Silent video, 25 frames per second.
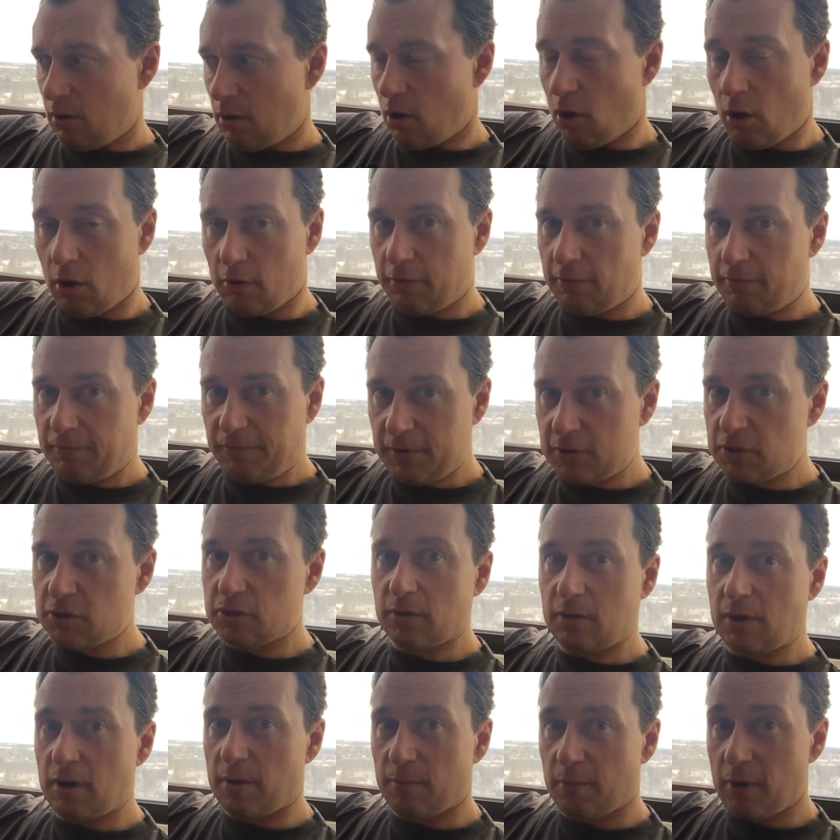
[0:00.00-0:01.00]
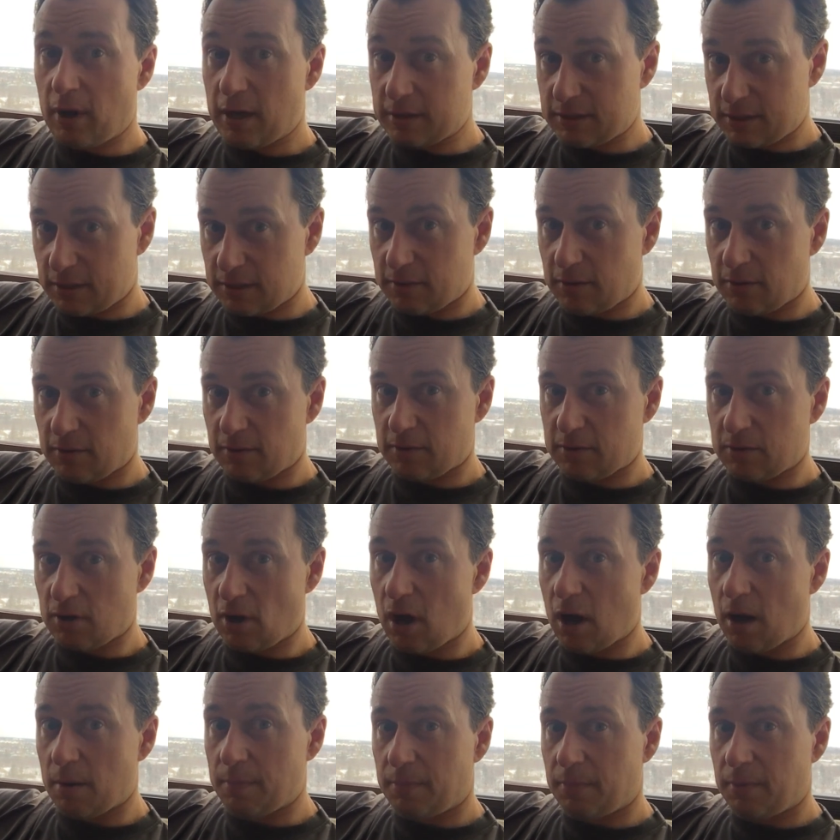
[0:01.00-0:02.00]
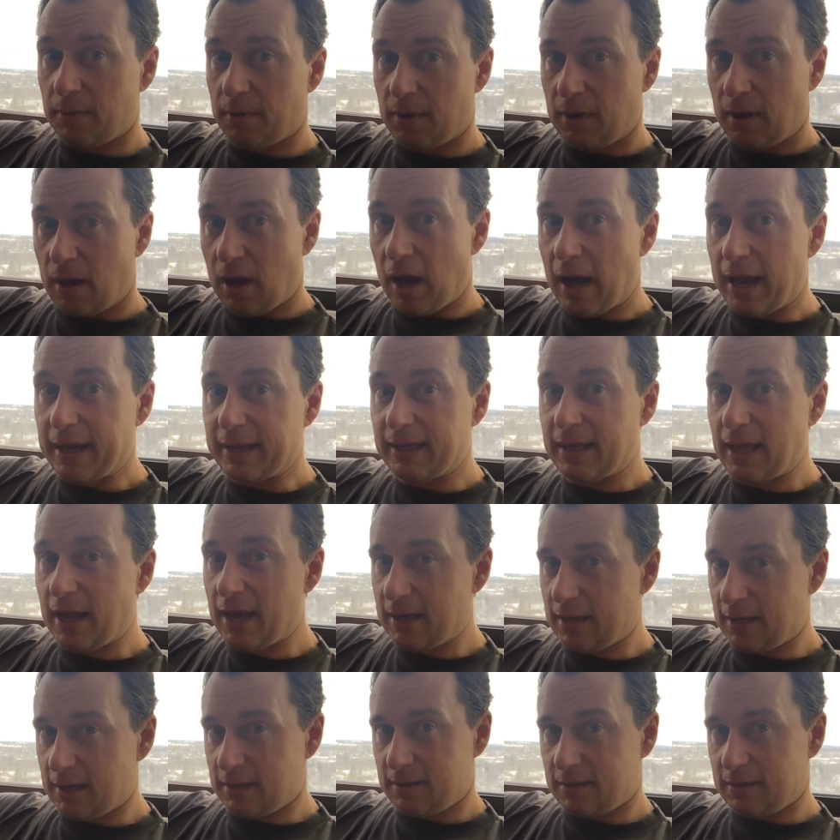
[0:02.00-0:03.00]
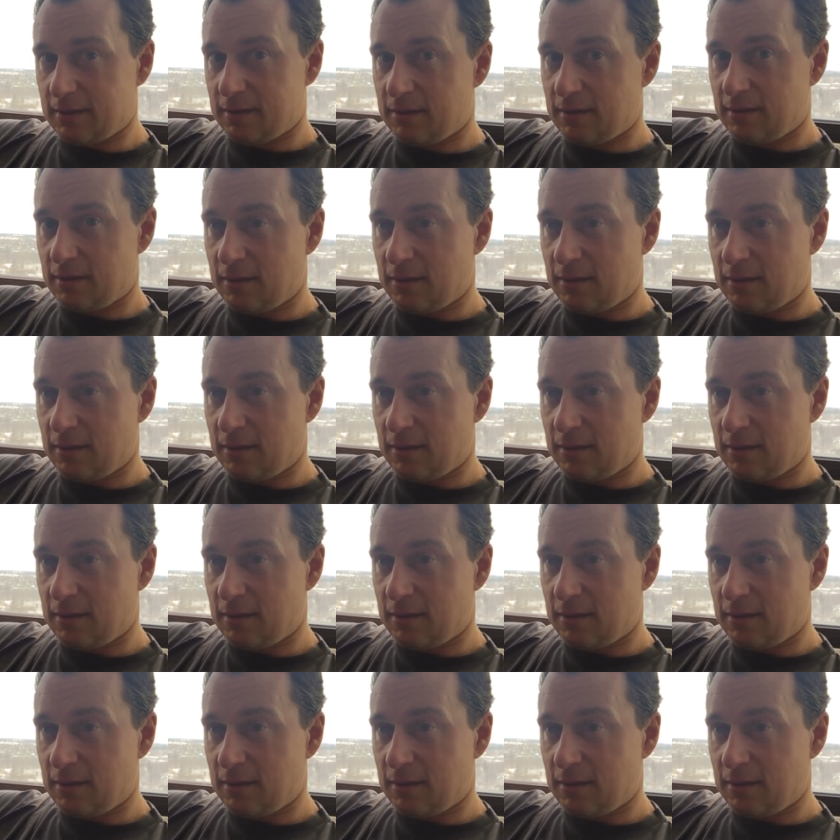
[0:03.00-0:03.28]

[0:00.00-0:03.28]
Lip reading: all the fish will come rising to the top. I get it.